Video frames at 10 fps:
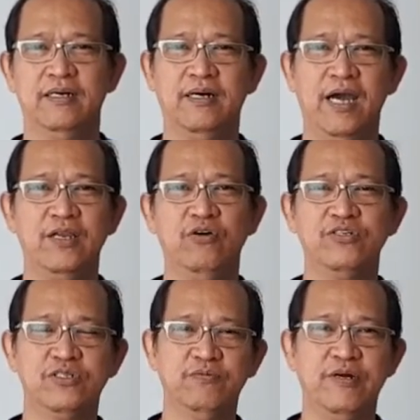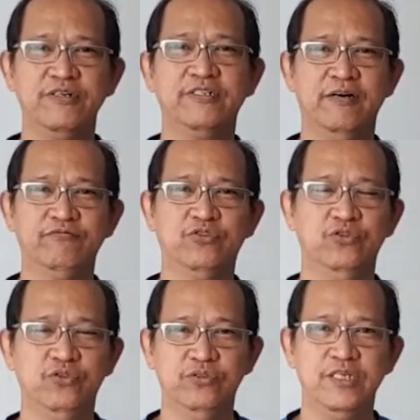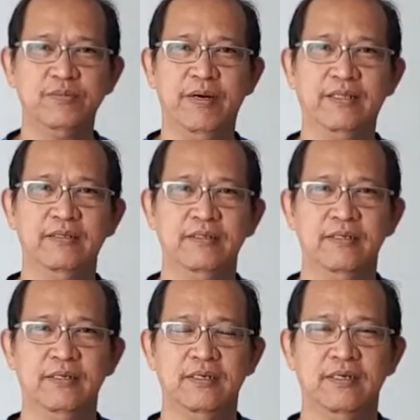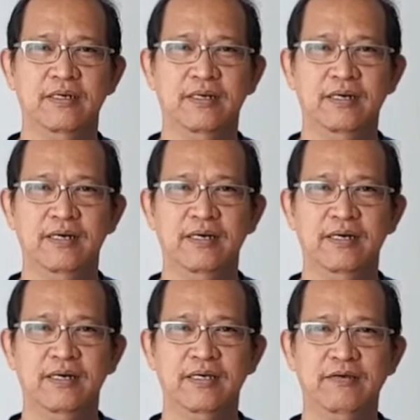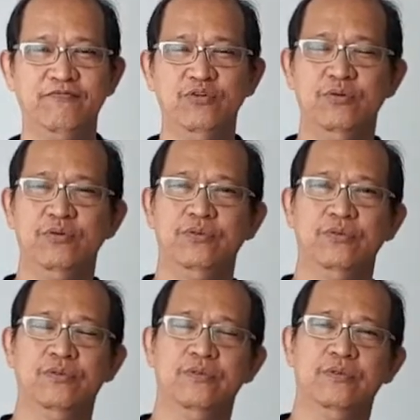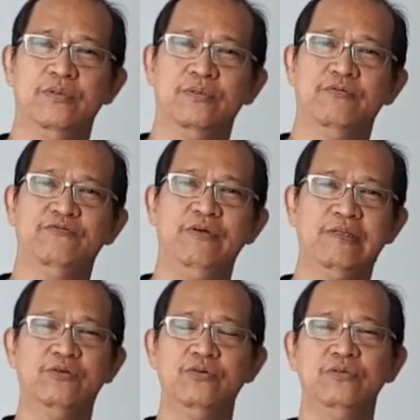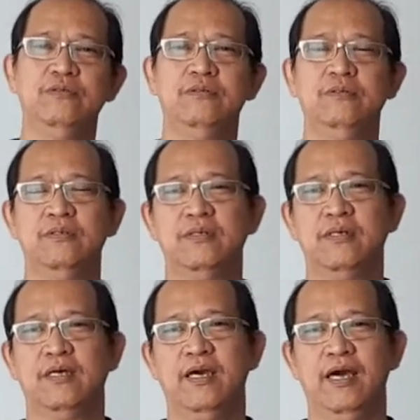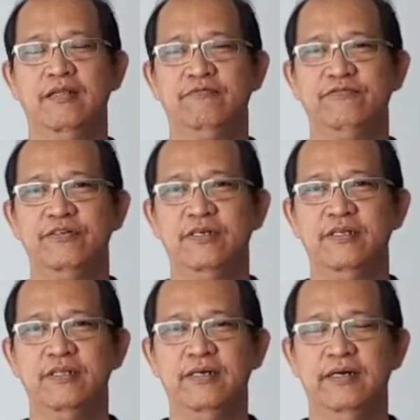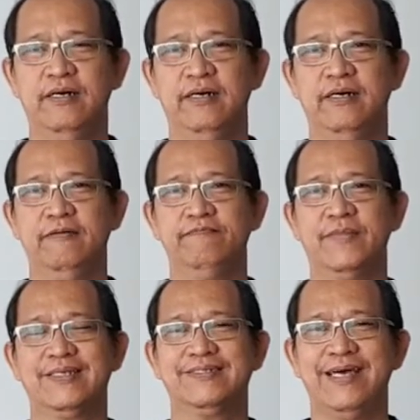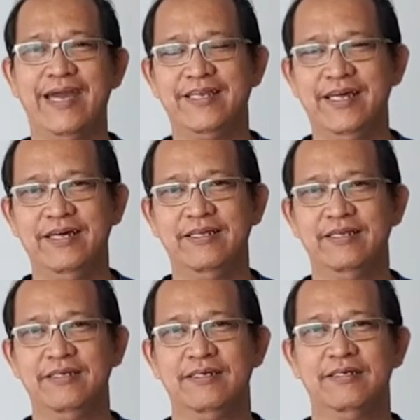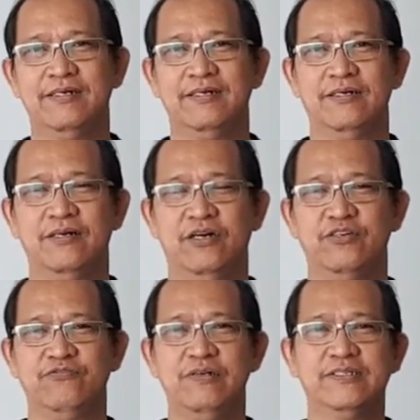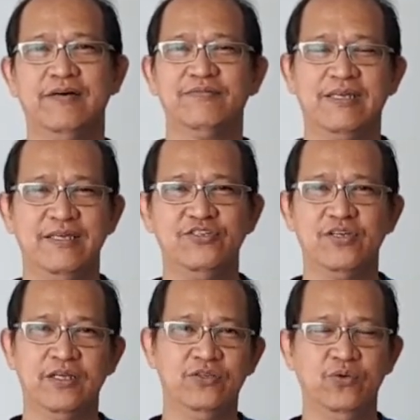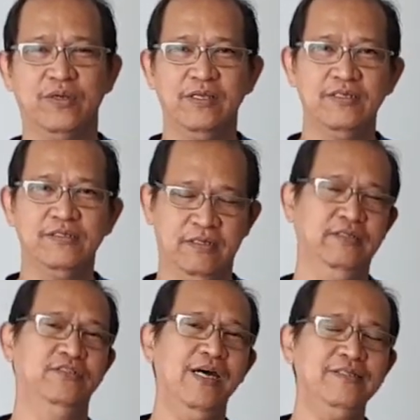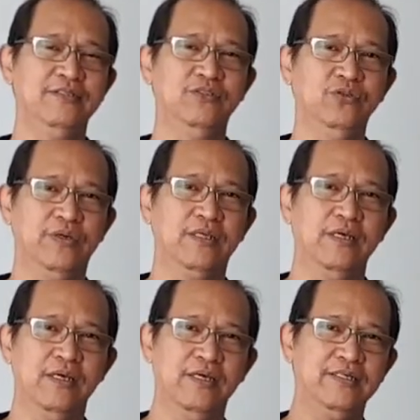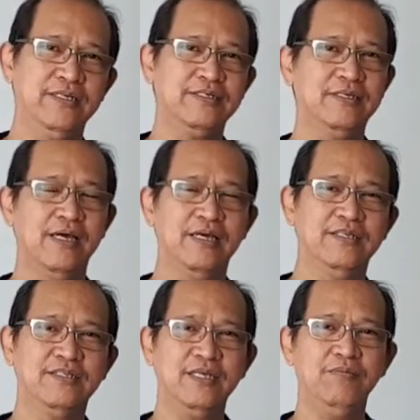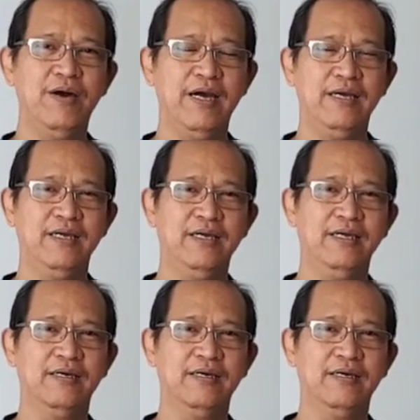I know it's very tough to do this, but if you feel good and feel excited, or you feel something inside doing this, just do it. Just see my